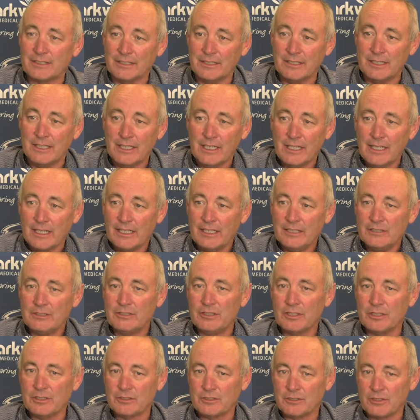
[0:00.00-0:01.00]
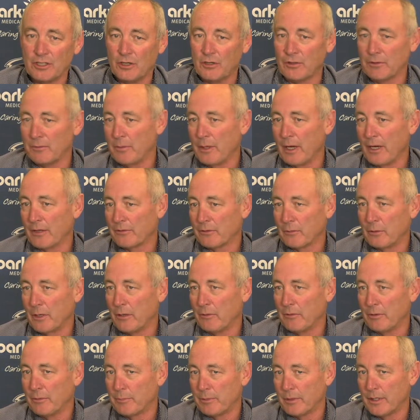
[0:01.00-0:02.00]
And it sure showed about the way
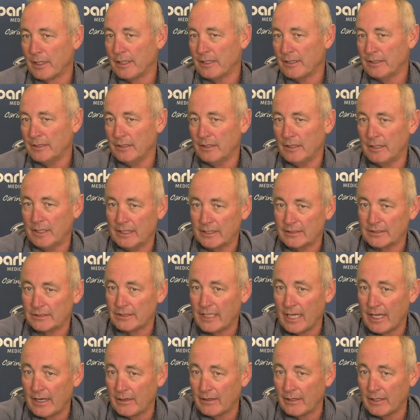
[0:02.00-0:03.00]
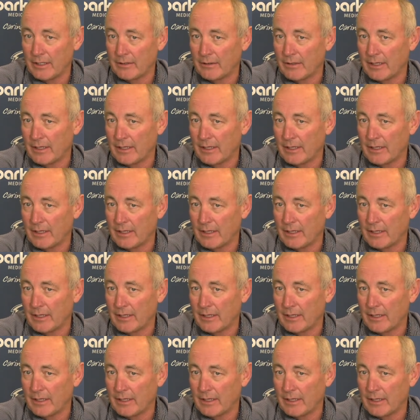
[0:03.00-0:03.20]
we played Saturday.